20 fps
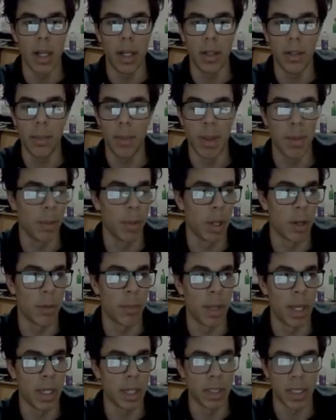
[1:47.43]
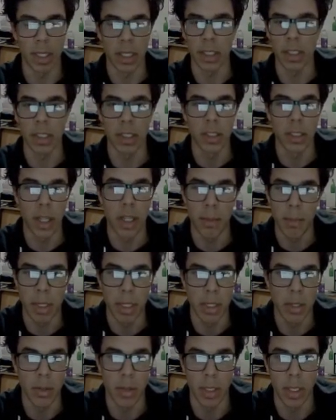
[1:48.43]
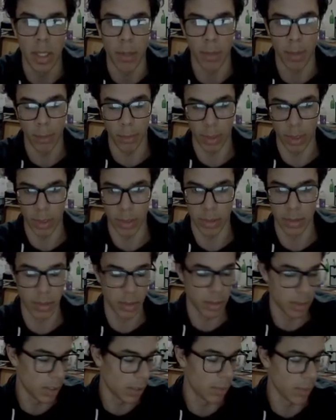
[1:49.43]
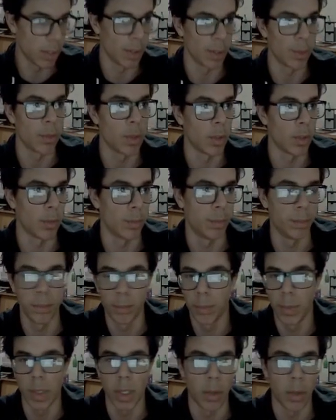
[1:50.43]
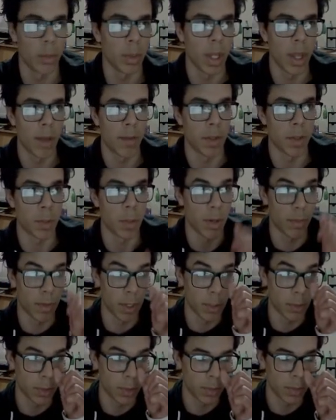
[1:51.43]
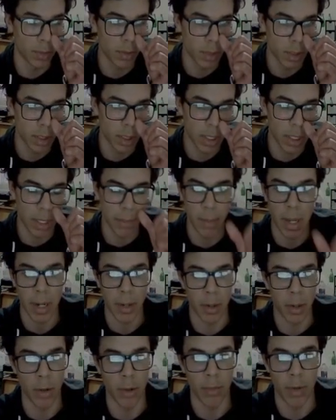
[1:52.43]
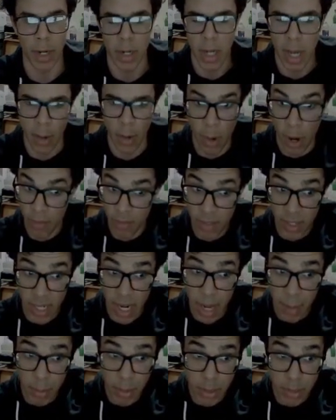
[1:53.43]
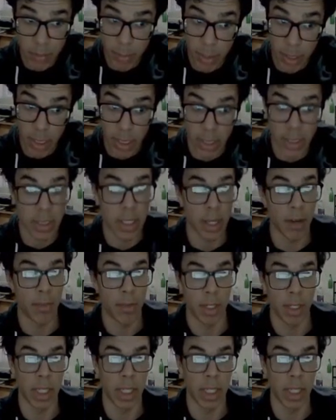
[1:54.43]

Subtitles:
people aren't paying attention, I mean, you can get away with this even if you're 11, 1200. I don't know how often it happens, but it definitely